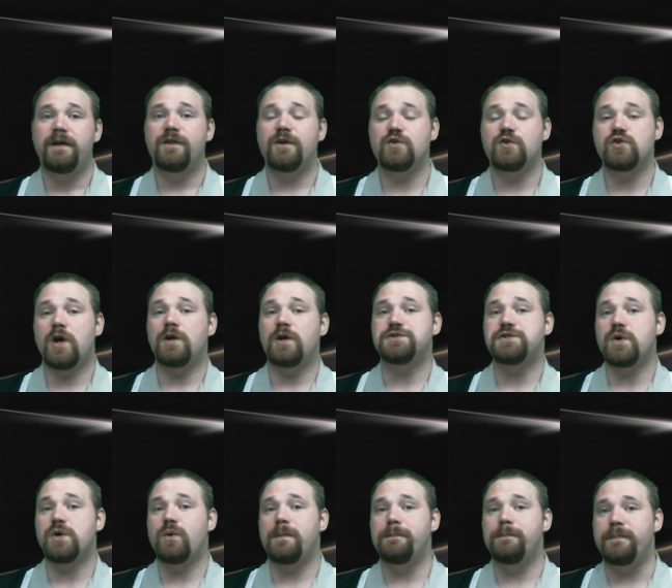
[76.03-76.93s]
There's
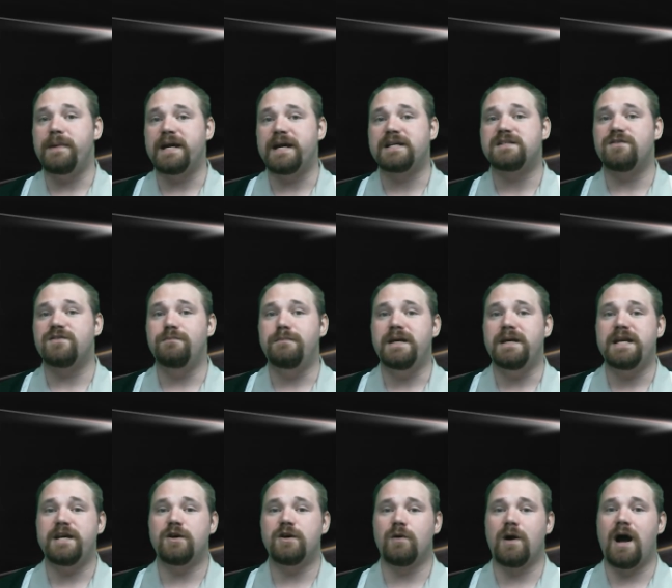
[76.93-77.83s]
also a mix of
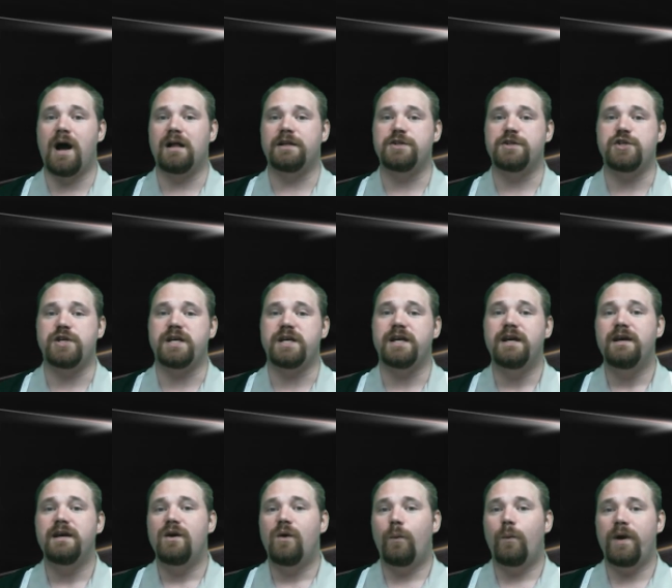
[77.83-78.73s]
meteorology,
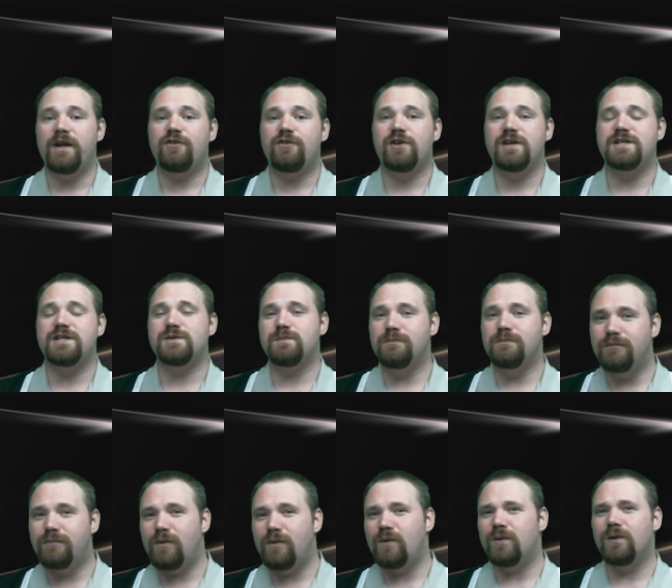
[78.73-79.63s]
which is
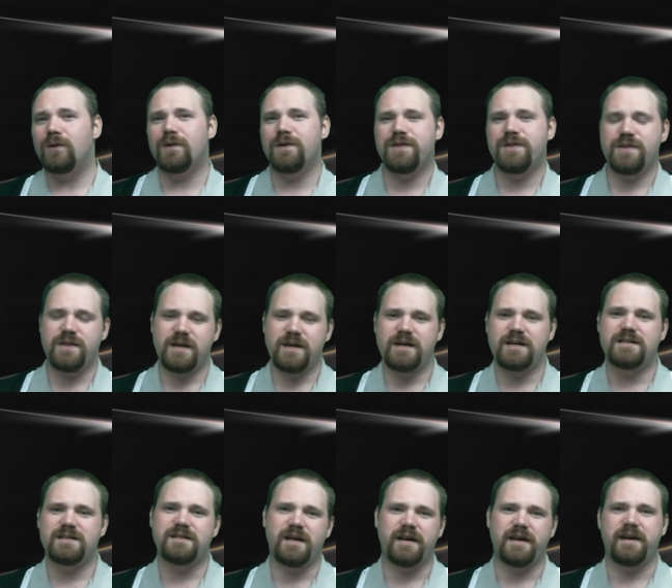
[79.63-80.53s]
more the
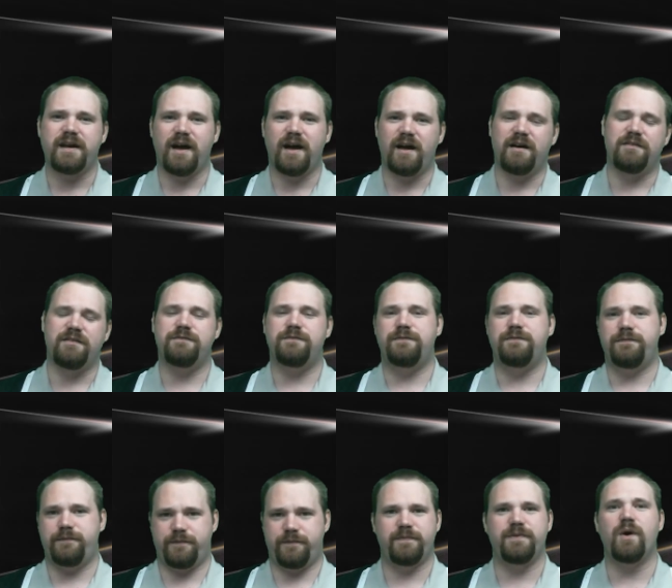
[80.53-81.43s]
study
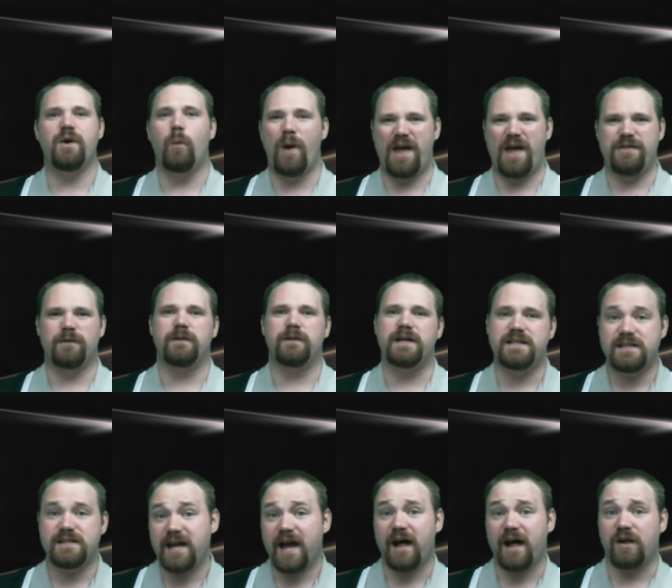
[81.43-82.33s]
of the weather
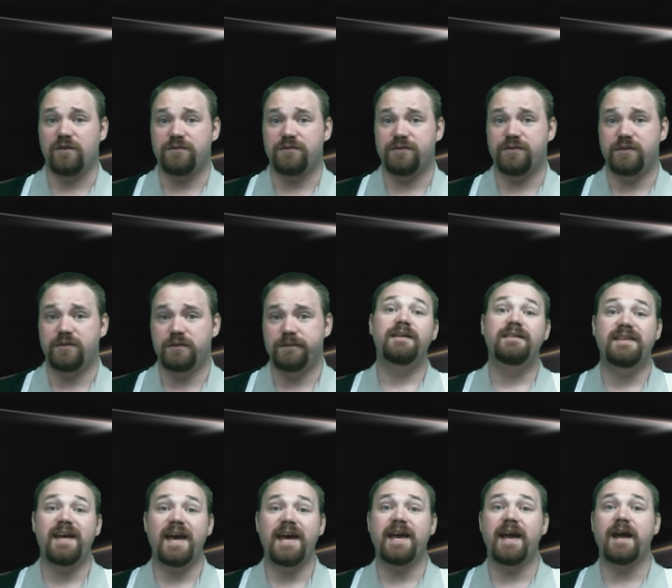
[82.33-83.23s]
itself.
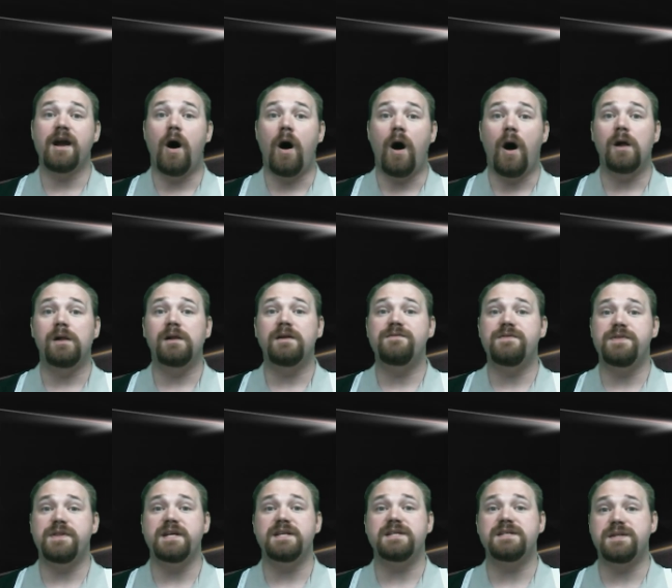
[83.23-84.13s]
Taking all of
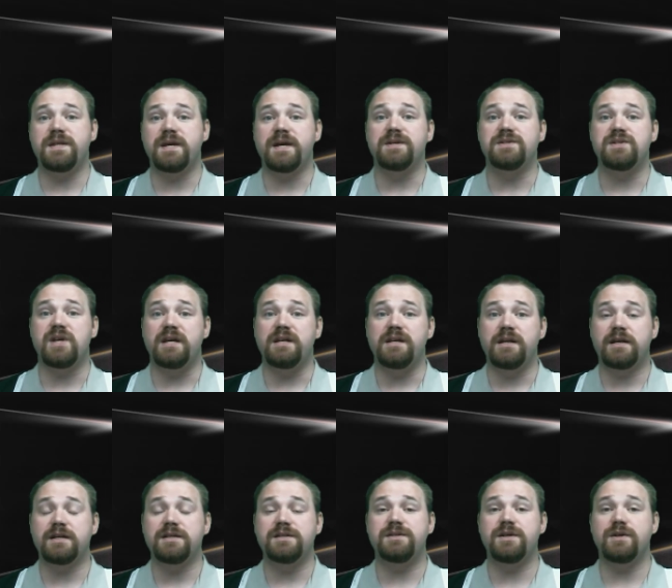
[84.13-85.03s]
these things into
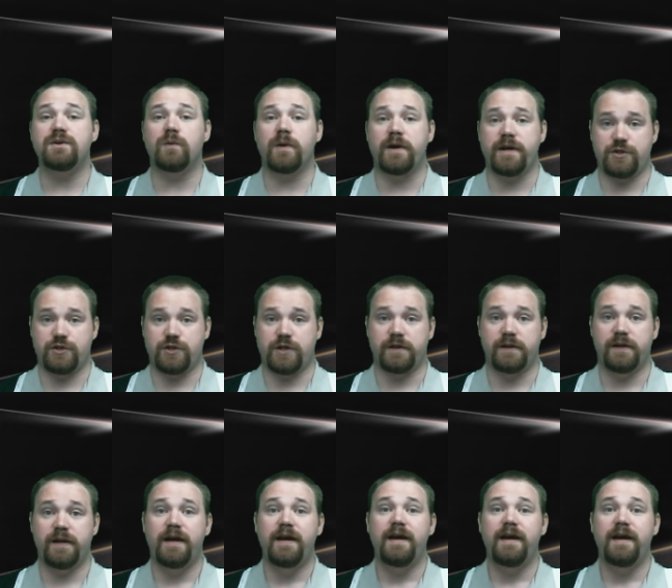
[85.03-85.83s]
consideration